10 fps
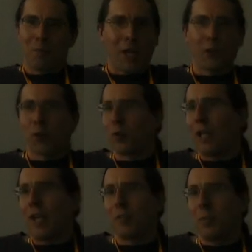micro
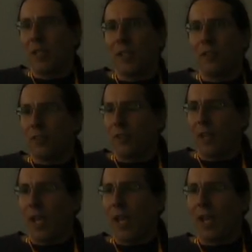glass beads
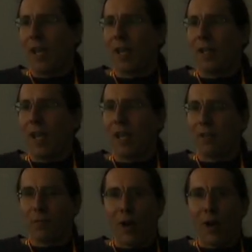and